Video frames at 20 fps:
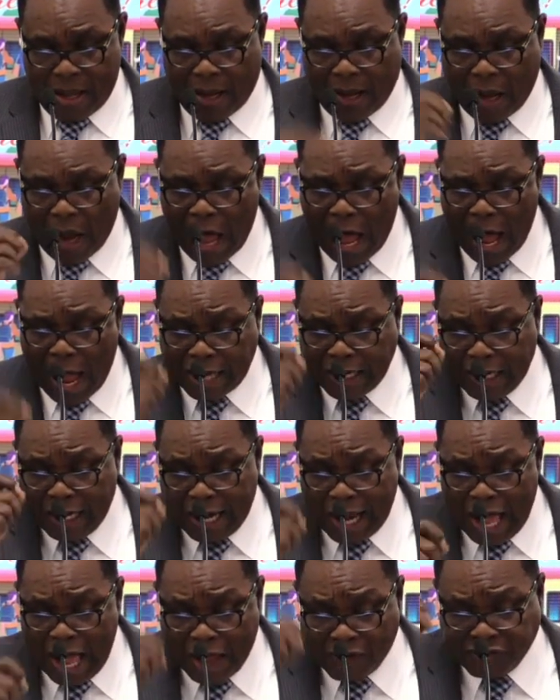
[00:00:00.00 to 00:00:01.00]
God
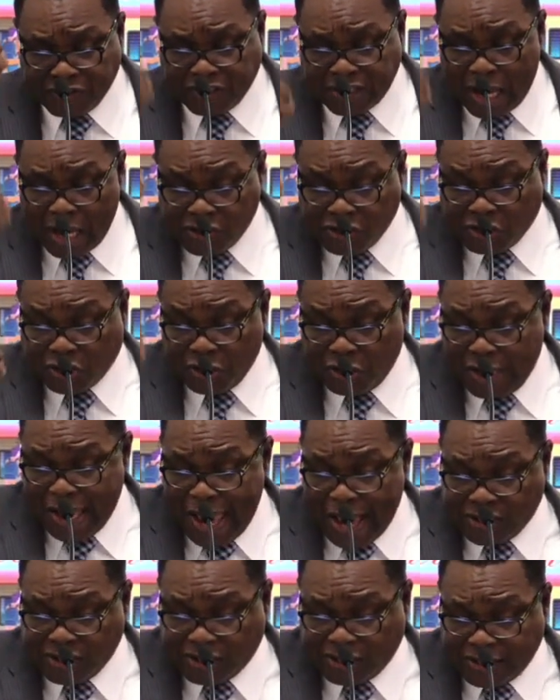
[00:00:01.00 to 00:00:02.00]
loves us to
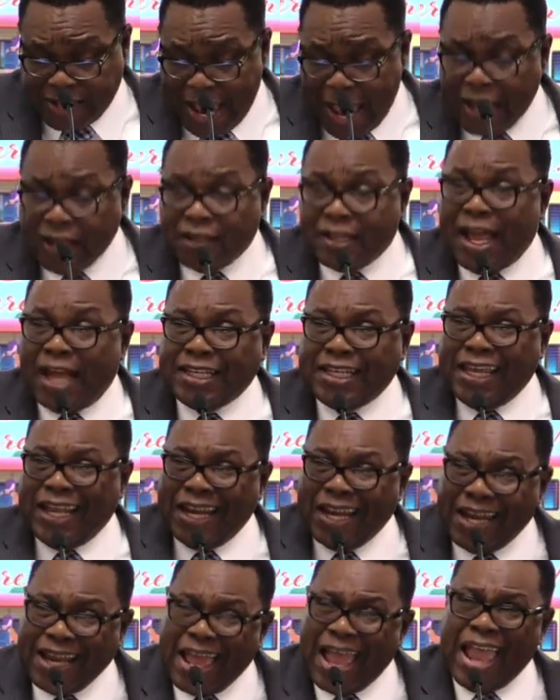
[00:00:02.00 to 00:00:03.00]
the extent that He
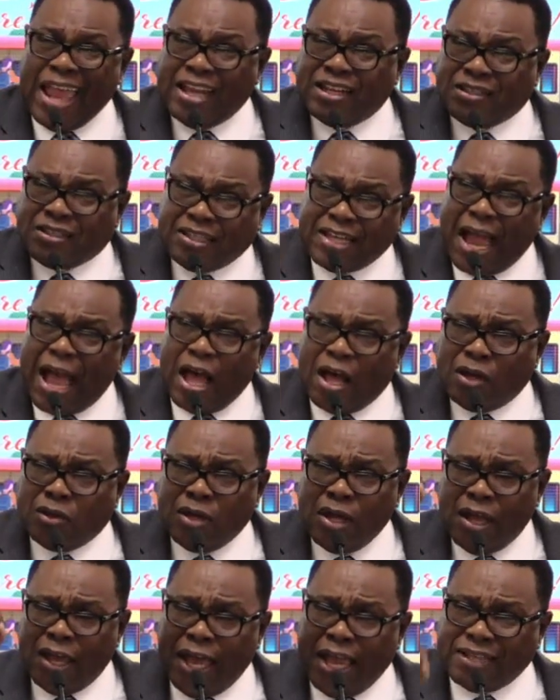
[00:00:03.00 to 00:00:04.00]
laid down
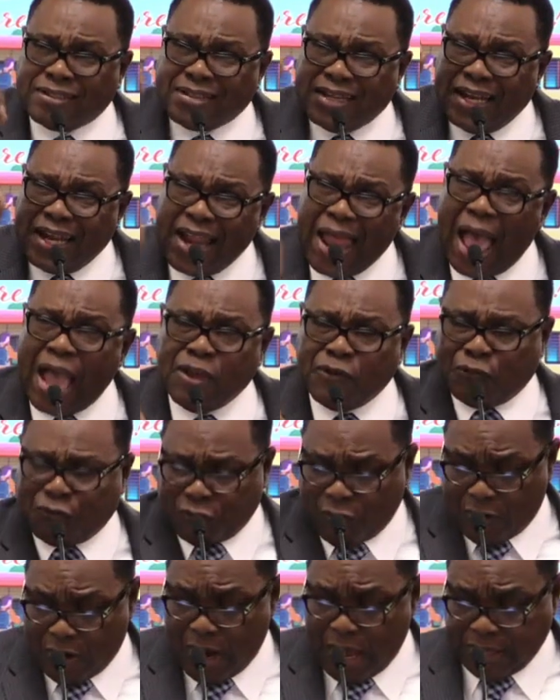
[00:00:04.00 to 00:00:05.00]
His life
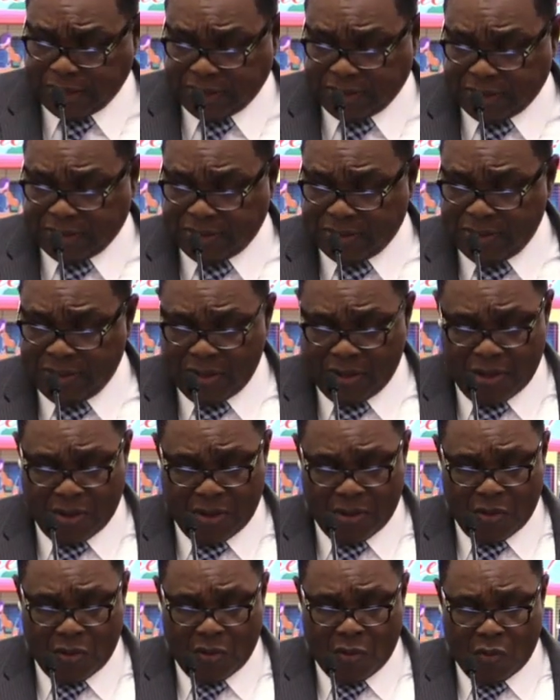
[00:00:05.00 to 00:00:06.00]
for us.
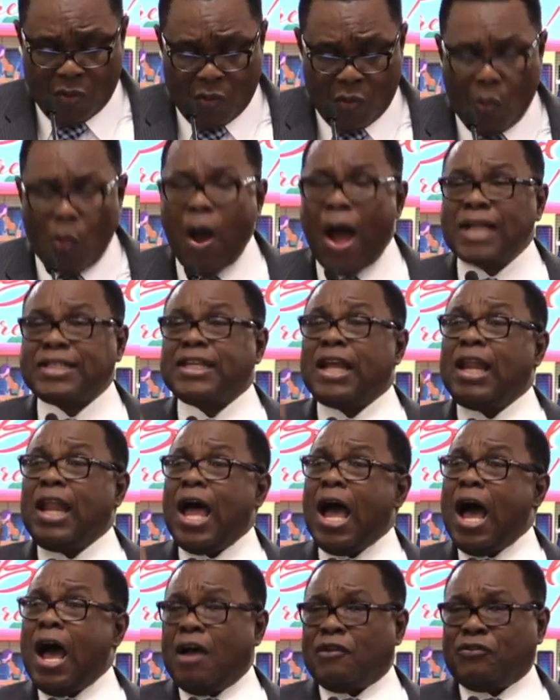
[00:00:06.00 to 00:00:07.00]
What a
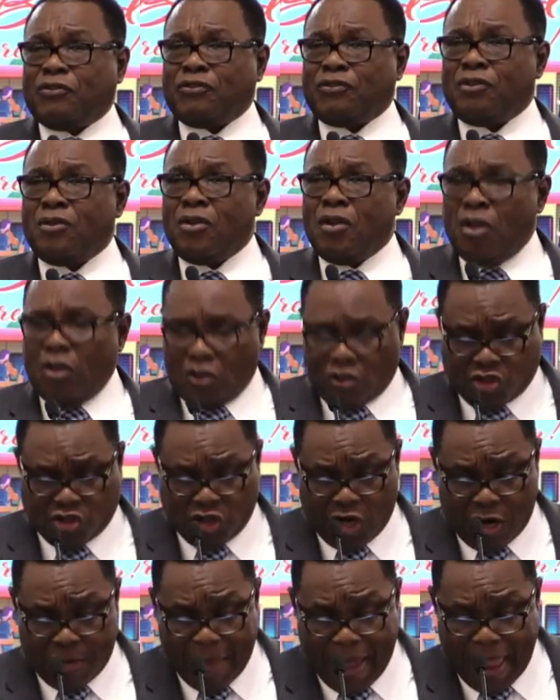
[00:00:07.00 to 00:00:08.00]
love!
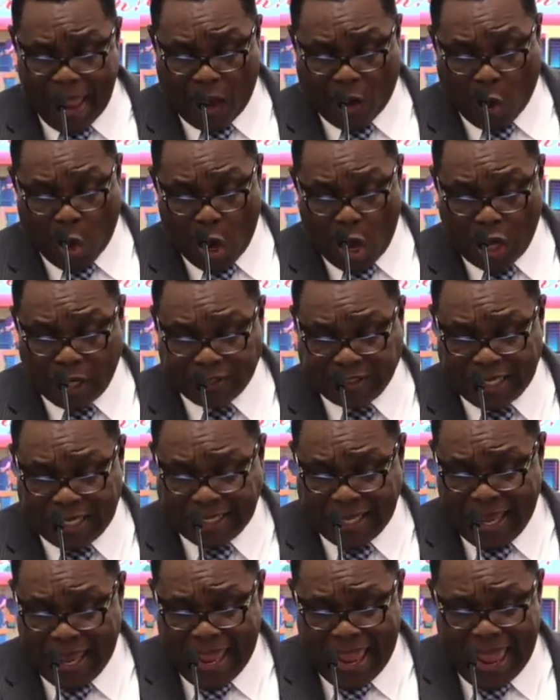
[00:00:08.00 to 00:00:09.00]
Jeremiah calls it
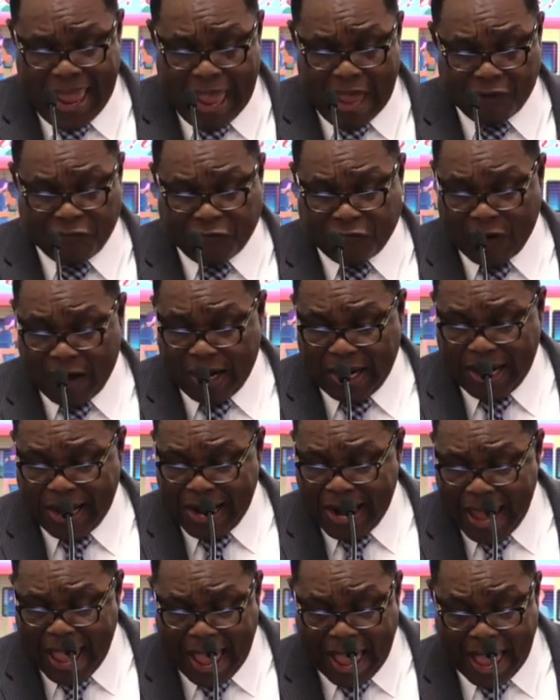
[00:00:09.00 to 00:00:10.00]

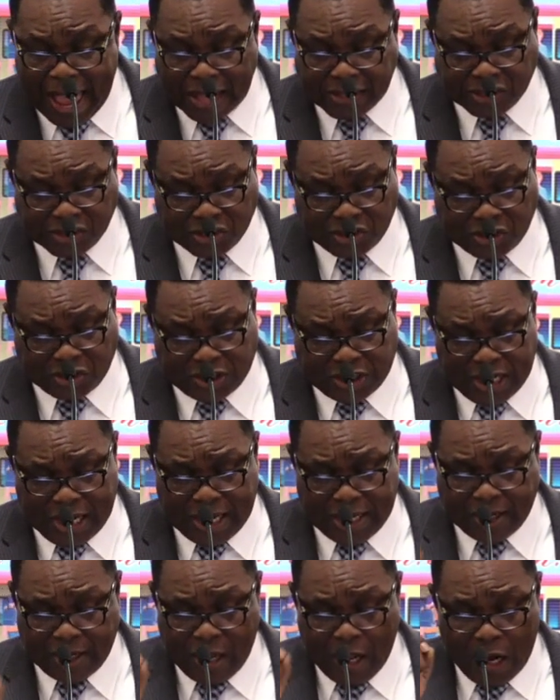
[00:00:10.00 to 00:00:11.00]

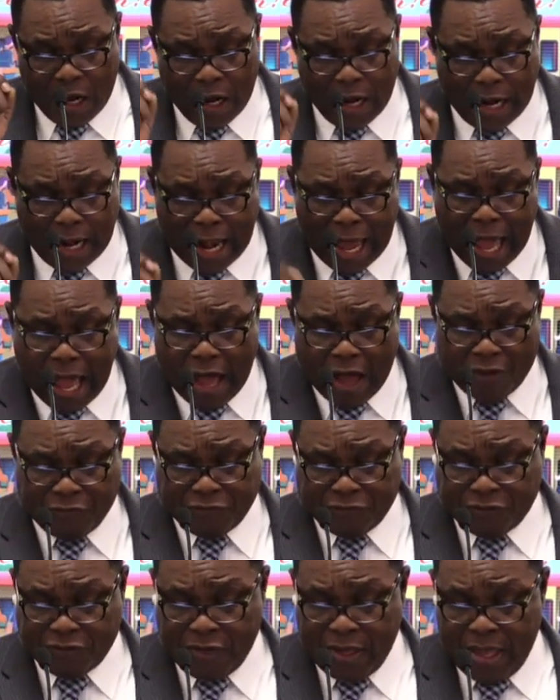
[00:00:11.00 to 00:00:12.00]
everlasting
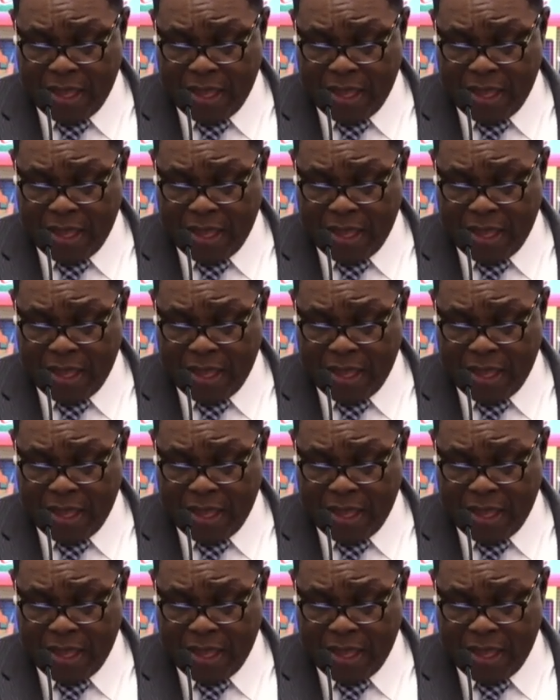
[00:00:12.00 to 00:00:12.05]
love.